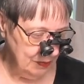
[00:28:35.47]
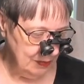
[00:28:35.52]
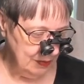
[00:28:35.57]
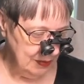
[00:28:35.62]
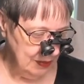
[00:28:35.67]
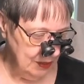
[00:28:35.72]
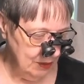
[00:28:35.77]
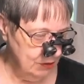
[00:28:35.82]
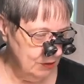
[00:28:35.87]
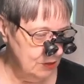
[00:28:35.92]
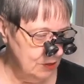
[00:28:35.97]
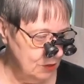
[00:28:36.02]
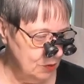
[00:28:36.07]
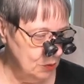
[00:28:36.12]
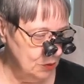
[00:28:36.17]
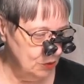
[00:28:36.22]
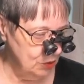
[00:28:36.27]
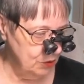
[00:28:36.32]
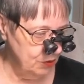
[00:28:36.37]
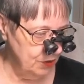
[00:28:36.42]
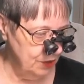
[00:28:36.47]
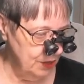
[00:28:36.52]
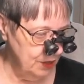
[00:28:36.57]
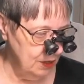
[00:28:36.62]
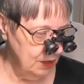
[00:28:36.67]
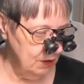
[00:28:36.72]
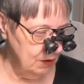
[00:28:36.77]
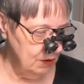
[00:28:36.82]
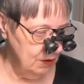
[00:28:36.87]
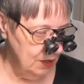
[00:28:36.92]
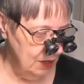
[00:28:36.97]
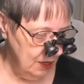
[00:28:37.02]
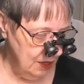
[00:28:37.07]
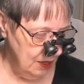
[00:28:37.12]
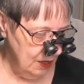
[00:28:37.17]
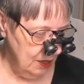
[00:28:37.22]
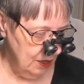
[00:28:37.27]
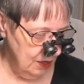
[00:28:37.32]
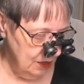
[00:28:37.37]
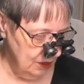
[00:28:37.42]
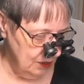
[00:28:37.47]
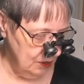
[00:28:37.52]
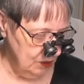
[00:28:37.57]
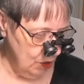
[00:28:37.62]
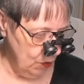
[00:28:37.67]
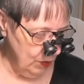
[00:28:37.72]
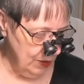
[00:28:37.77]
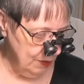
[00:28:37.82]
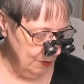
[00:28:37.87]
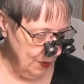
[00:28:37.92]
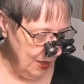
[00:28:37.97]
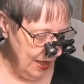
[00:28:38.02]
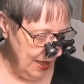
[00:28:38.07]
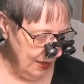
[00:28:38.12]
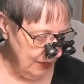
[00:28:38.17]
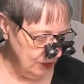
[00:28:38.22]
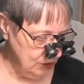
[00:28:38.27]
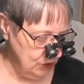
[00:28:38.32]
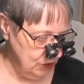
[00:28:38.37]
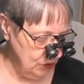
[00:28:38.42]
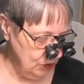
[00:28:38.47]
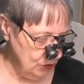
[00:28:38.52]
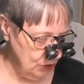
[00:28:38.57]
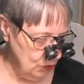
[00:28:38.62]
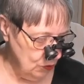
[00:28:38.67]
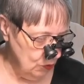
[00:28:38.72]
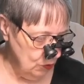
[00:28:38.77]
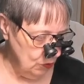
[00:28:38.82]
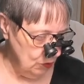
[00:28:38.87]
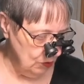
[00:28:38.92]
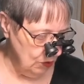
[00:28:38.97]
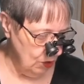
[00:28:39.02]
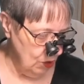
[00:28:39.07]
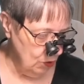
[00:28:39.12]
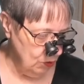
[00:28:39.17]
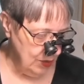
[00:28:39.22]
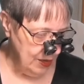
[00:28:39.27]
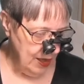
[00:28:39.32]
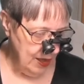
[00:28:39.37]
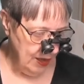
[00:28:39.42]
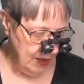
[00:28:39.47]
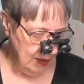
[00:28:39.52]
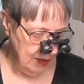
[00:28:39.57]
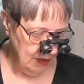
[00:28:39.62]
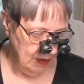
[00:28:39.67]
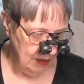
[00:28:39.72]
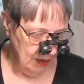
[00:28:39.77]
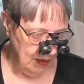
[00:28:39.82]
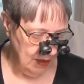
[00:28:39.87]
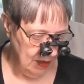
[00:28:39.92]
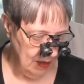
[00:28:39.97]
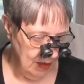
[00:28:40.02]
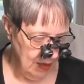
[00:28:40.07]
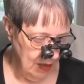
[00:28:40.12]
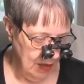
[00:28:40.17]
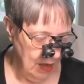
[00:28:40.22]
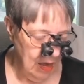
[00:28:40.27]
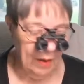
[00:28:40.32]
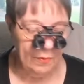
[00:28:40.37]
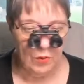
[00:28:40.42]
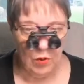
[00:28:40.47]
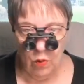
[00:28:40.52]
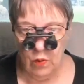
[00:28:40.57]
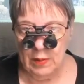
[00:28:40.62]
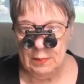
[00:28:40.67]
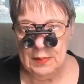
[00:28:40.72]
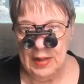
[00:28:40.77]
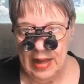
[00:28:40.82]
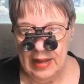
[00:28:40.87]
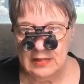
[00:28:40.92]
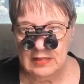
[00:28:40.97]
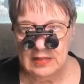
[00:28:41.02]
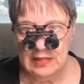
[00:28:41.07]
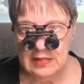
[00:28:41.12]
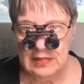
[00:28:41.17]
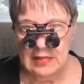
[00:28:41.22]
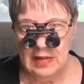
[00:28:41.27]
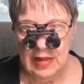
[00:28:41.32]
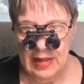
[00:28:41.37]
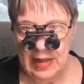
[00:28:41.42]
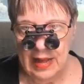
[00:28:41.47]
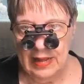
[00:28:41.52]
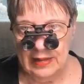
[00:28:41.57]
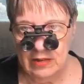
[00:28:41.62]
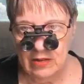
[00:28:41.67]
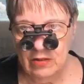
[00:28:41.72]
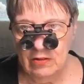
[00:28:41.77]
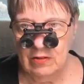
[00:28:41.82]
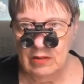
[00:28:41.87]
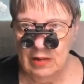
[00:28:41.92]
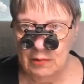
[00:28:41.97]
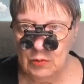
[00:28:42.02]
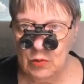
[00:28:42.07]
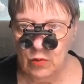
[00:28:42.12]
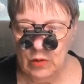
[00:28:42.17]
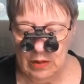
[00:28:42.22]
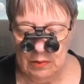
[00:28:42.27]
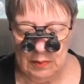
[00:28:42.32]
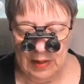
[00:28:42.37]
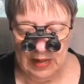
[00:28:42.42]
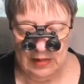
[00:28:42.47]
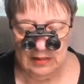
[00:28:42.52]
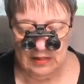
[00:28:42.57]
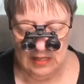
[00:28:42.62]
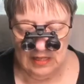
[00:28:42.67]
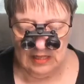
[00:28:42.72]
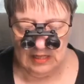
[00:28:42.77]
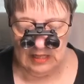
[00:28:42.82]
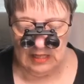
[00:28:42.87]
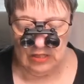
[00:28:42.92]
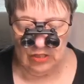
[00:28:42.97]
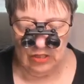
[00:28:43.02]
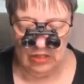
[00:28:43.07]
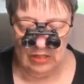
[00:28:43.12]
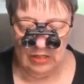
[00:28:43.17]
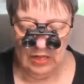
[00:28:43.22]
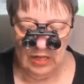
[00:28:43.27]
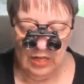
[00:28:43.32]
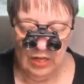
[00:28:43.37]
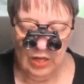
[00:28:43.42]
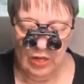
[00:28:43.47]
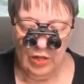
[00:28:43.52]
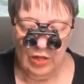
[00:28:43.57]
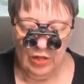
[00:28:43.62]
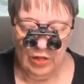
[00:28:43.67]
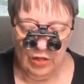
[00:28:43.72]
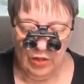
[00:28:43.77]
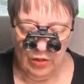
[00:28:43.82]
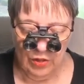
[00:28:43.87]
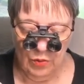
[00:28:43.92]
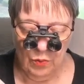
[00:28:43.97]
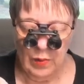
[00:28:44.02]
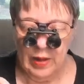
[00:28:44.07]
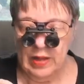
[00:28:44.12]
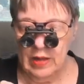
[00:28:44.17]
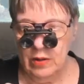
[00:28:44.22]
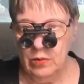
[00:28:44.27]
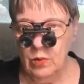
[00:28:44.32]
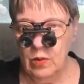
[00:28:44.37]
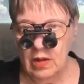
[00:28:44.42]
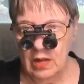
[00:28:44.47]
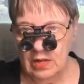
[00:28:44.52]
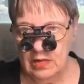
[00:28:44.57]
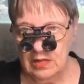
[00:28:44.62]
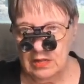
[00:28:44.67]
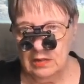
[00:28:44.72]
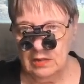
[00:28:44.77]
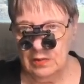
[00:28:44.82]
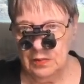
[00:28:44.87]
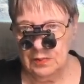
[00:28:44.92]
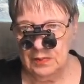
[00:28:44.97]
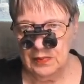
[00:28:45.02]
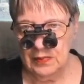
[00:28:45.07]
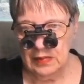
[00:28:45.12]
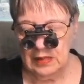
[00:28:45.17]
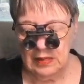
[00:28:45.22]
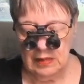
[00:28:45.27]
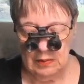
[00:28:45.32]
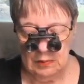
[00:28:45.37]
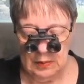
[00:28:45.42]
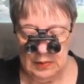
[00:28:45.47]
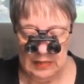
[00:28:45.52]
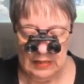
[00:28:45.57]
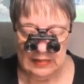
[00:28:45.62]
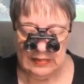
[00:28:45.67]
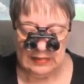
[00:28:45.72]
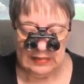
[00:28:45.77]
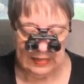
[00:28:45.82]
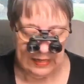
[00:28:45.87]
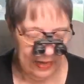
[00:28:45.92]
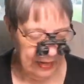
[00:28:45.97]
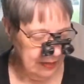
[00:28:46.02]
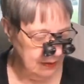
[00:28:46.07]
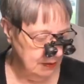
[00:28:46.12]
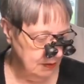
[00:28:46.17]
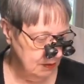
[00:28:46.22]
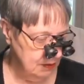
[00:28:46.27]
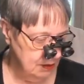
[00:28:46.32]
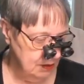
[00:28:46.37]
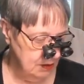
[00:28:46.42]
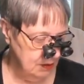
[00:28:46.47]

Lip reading: Karen, switch your thing here. Going back to, okay, I'm going back to diagonal. I'm going back to stitching the way I was, because then